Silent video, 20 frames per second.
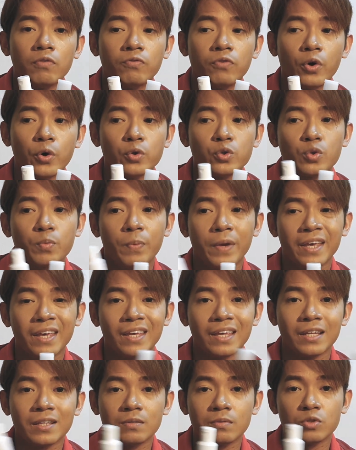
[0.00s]
for you to bring
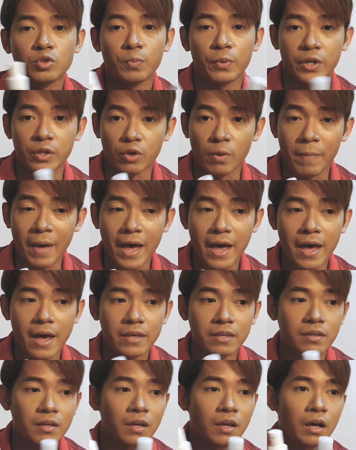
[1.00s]
it in, to put in your
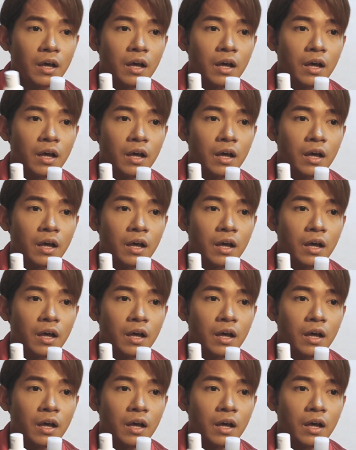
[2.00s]
bag,